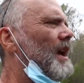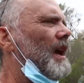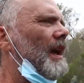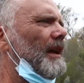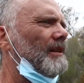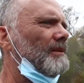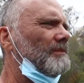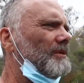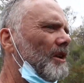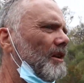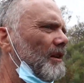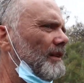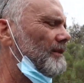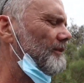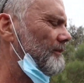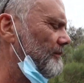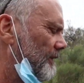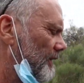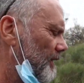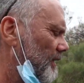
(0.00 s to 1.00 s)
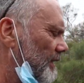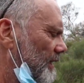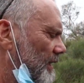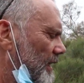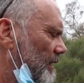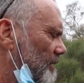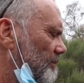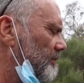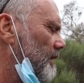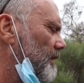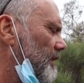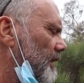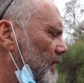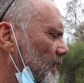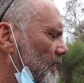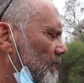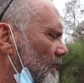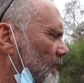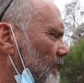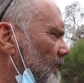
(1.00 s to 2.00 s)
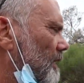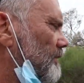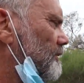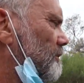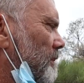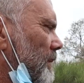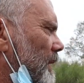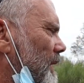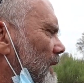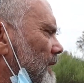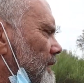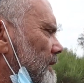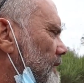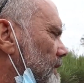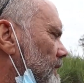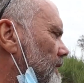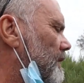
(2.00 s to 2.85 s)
and I'm kind of feeling that a bit here, guys, but